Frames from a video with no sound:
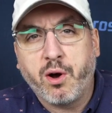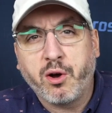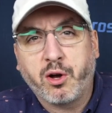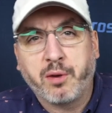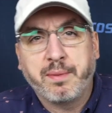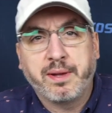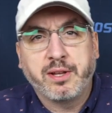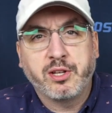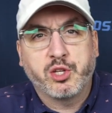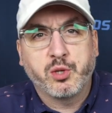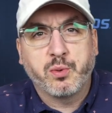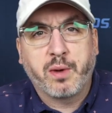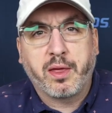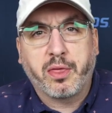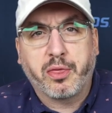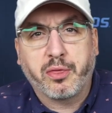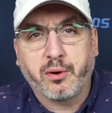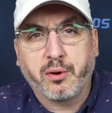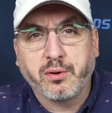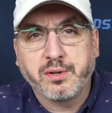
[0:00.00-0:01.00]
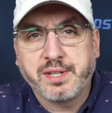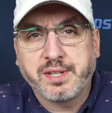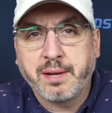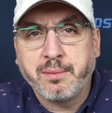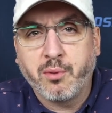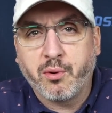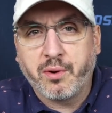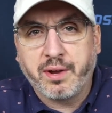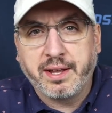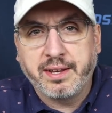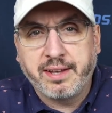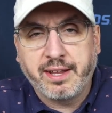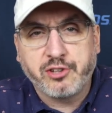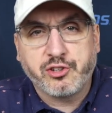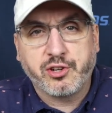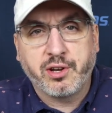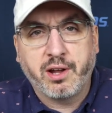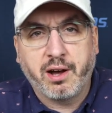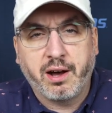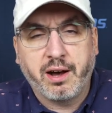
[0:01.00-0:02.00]
Welcome into a Thursday morning
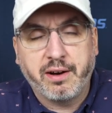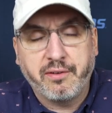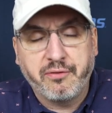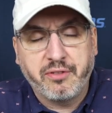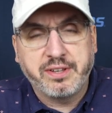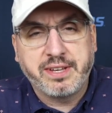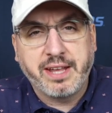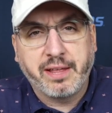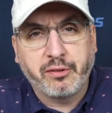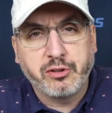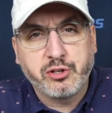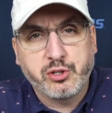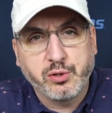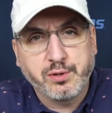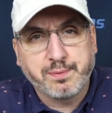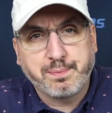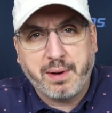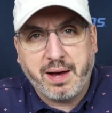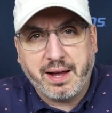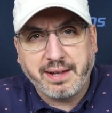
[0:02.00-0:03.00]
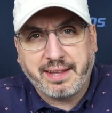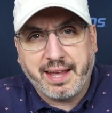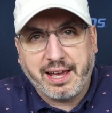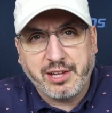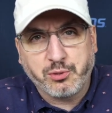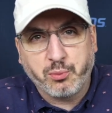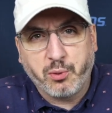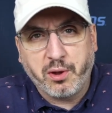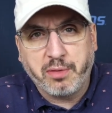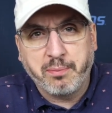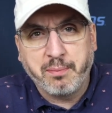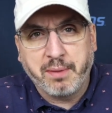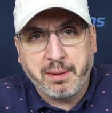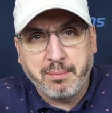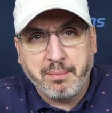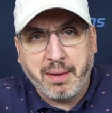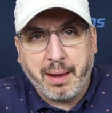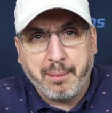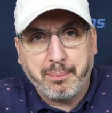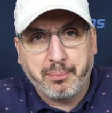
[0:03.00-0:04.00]
edition of the Daily Juice Podcast with
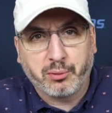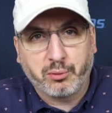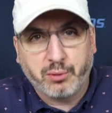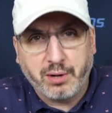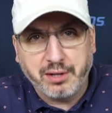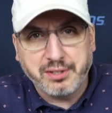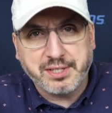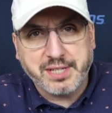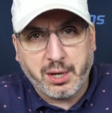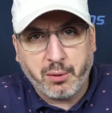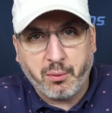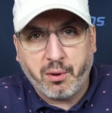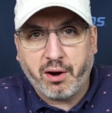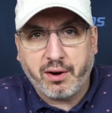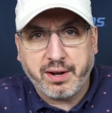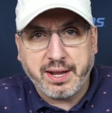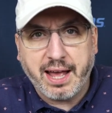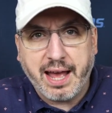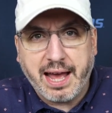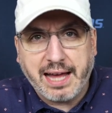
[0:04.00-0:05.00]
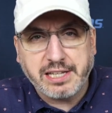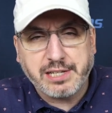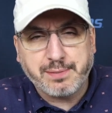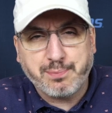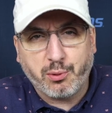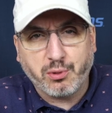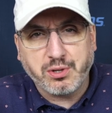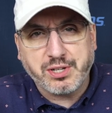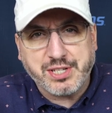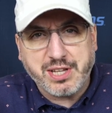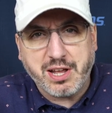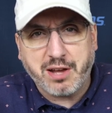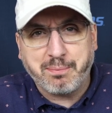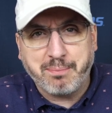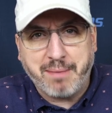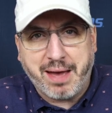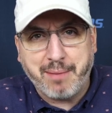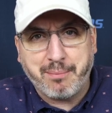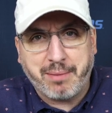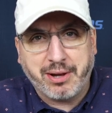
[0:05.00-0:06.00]
me, Matt Perrault. How are you? At Sports
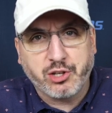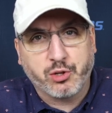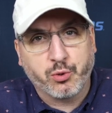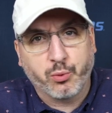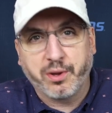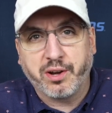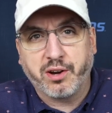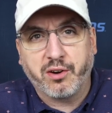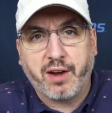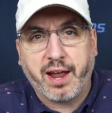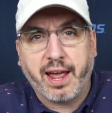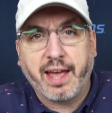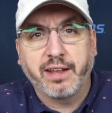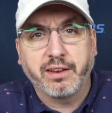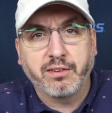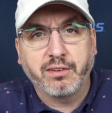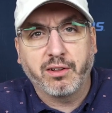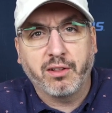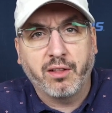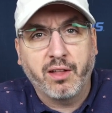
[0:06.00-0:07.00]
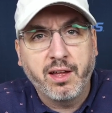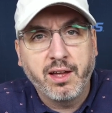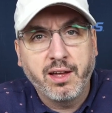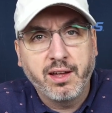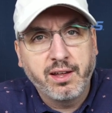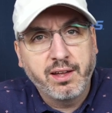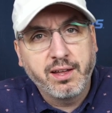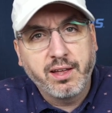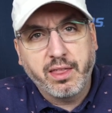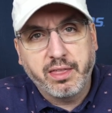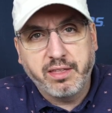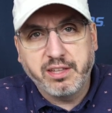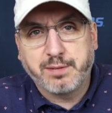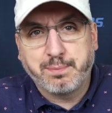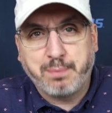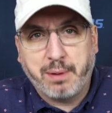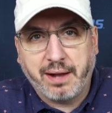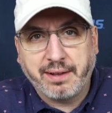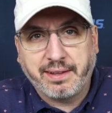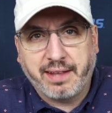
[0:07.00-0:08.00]
Talk Matt, my Twitter handle.
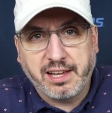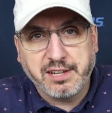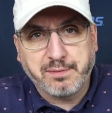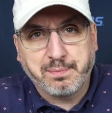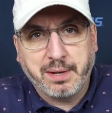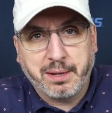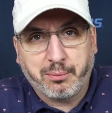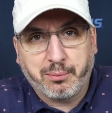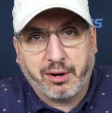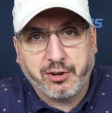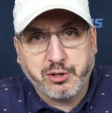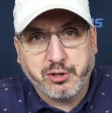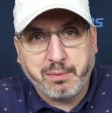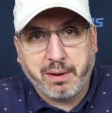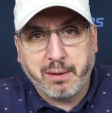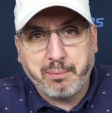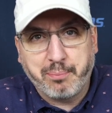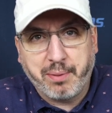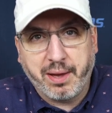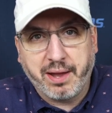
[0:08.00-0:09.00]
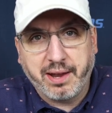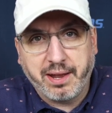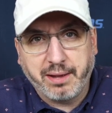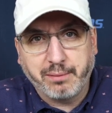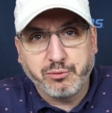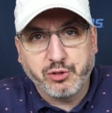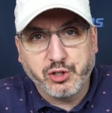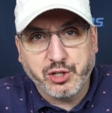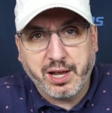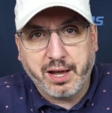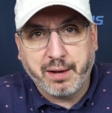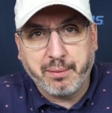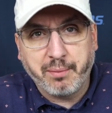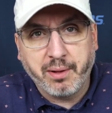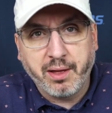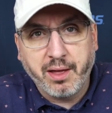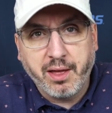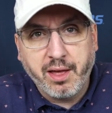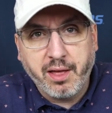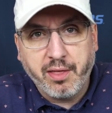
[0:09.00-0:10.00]
This podcast being brought to you by
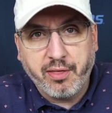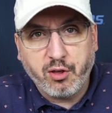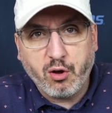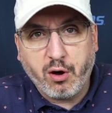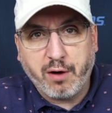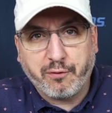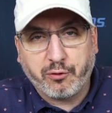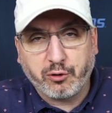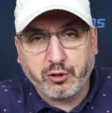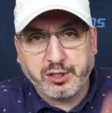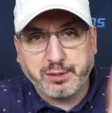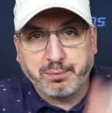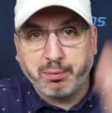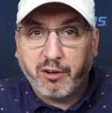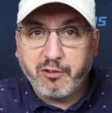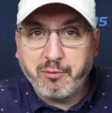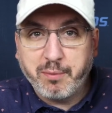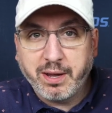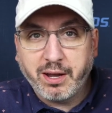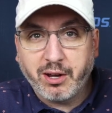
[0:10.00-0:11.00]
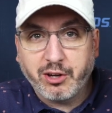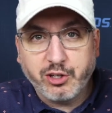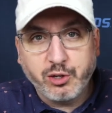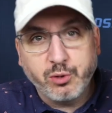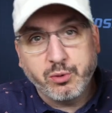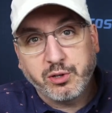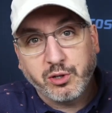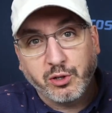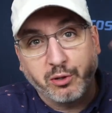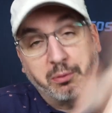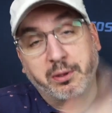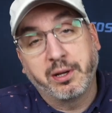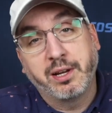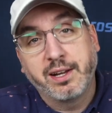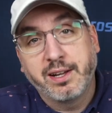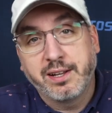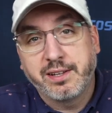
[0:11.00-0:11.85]
BetMGM. The offer is above me on YouTube.